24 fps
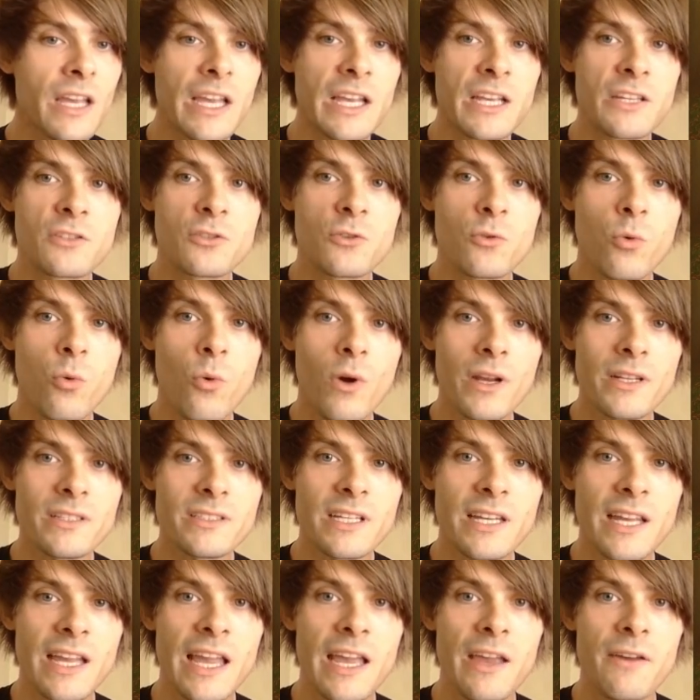is quite
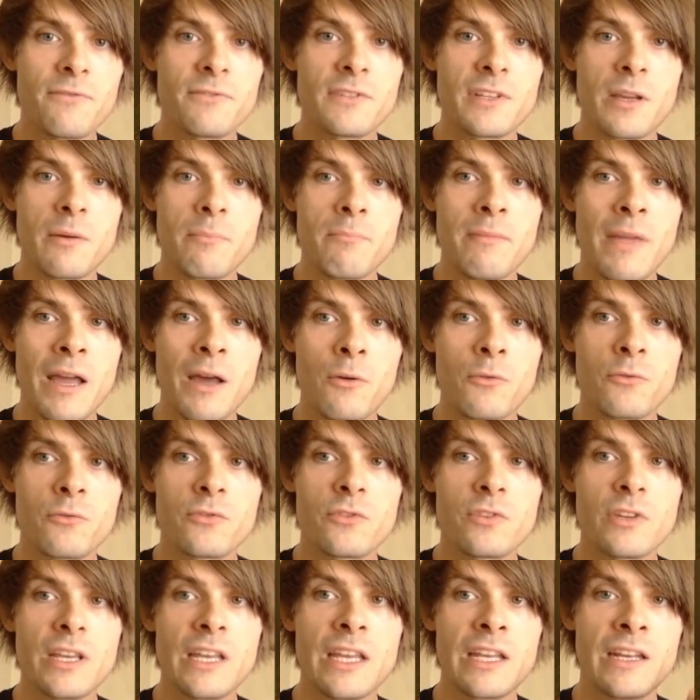a hefty
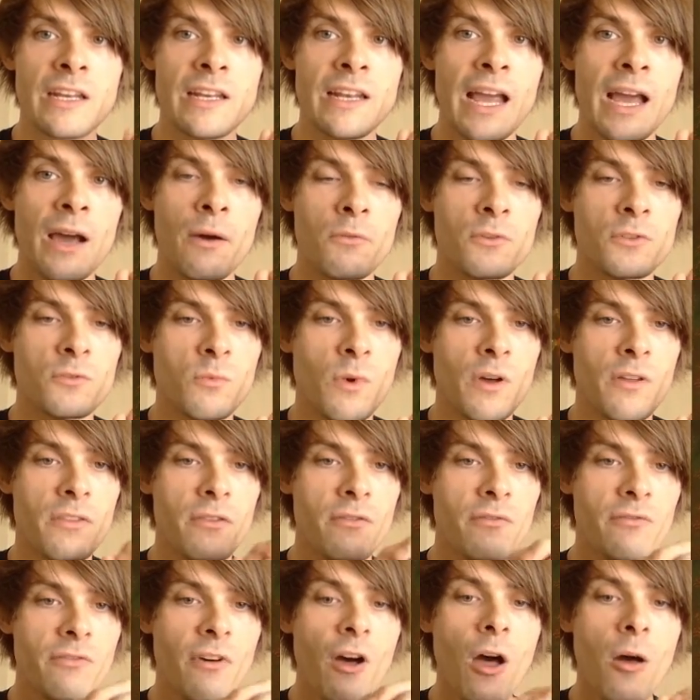amount in an hour's worth
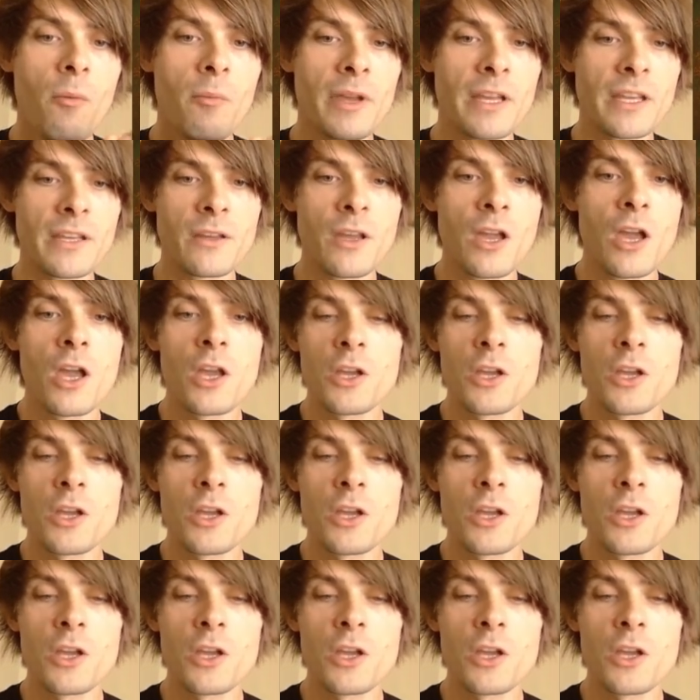of farming.